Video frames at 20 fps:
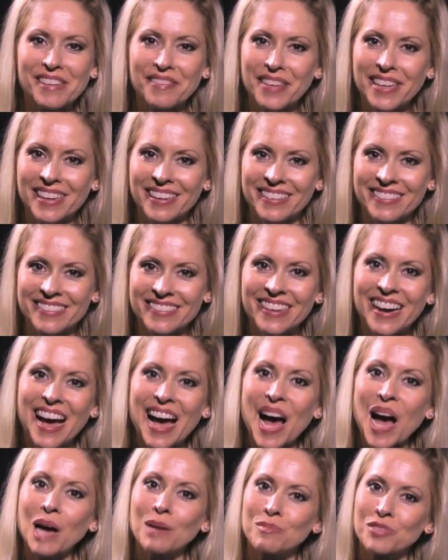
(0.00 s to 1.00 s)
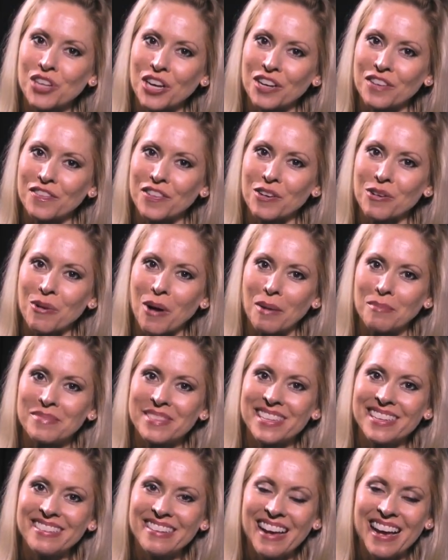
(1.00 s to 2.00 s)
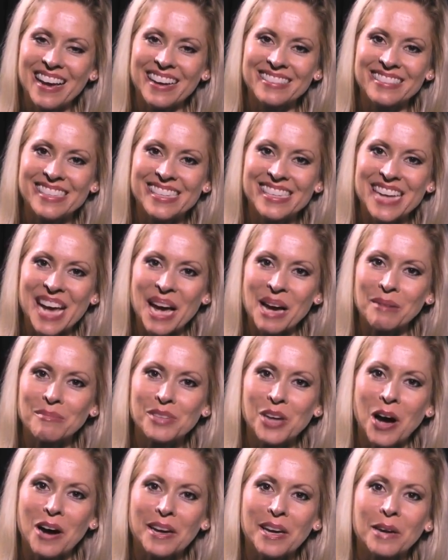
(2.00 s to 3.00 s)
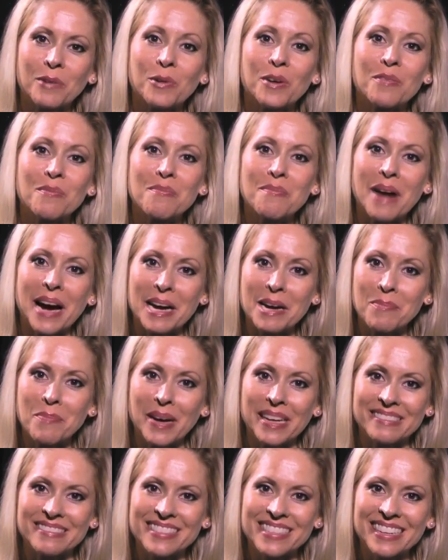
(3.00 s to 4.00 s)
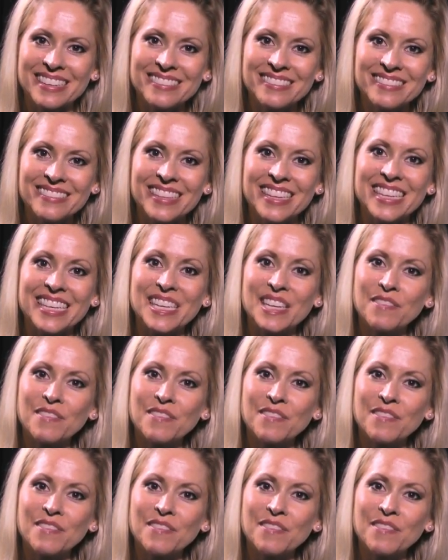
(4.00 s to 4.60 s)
TV. I'm Jennifer Crumpton, and today I'm talking with Mike Benson, the